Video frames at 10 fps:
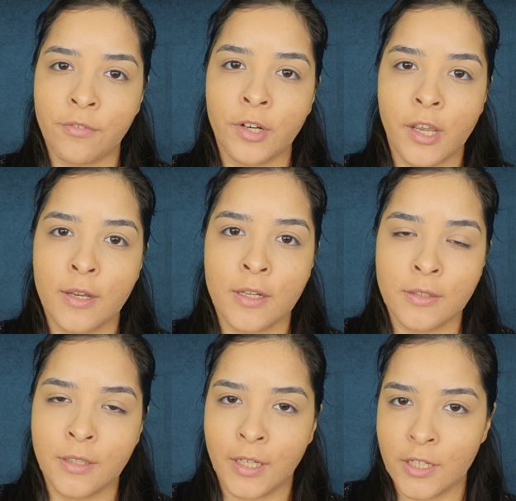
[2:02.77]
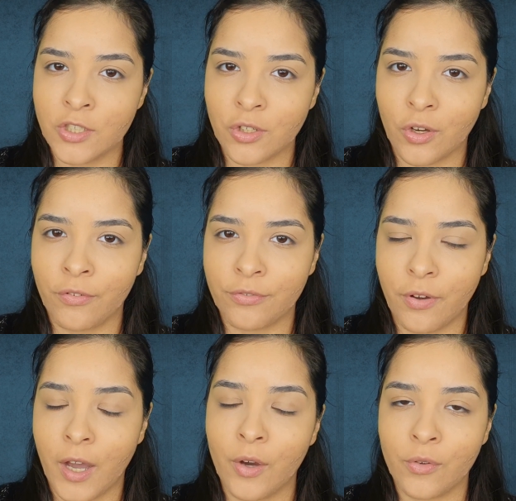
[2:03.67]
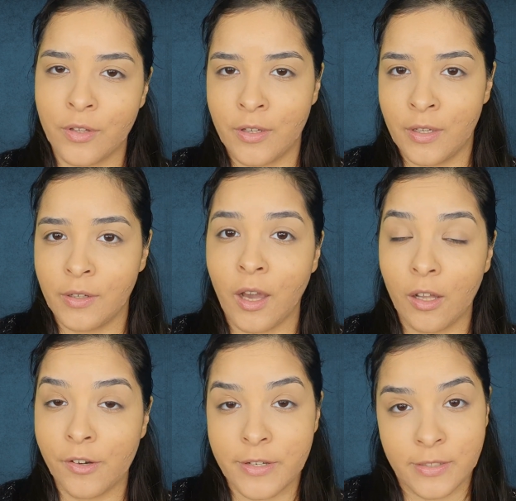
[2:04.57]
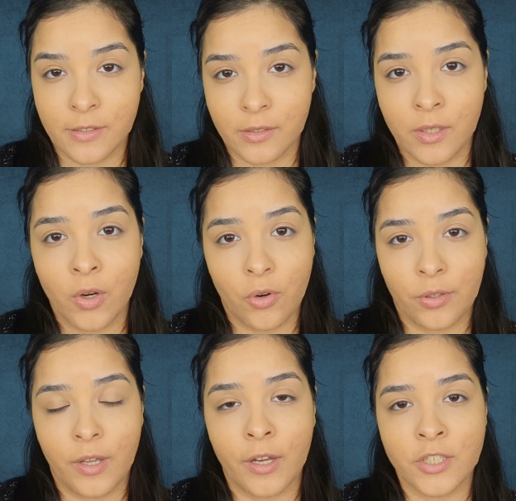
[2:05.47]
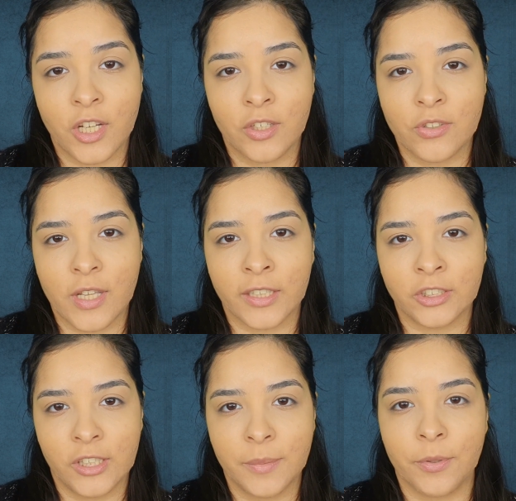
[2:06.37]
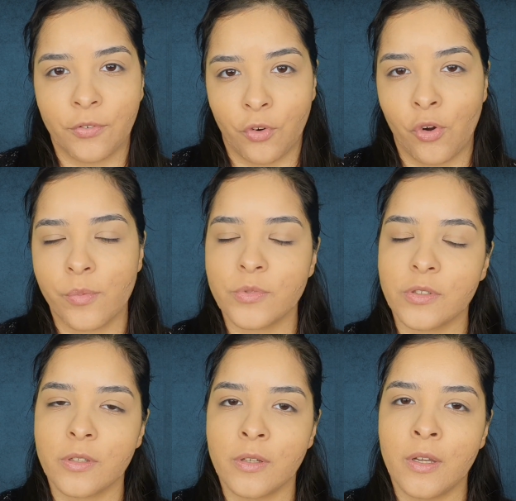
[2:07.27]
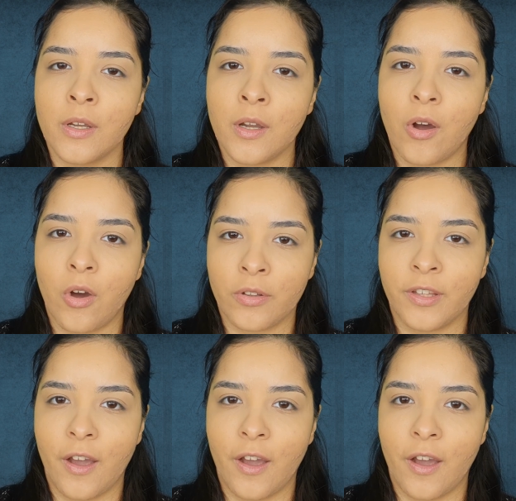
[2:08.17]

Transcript: an indication of how the colors or the eyeshadows actually performs on the